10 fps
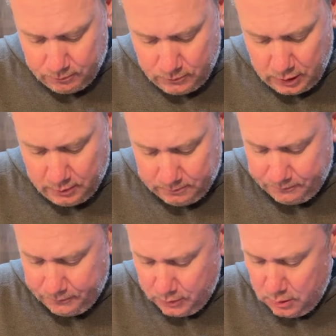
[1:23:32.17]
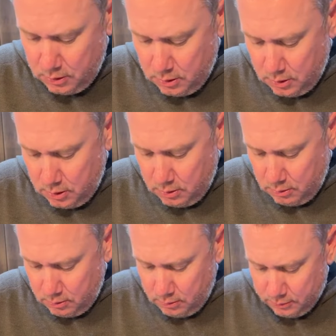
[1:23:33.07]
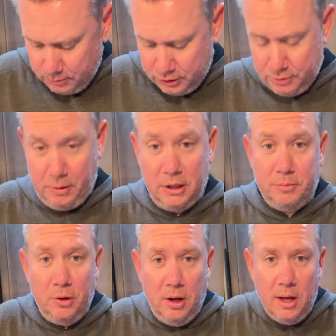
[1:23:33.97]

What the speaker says: you know, much as possible.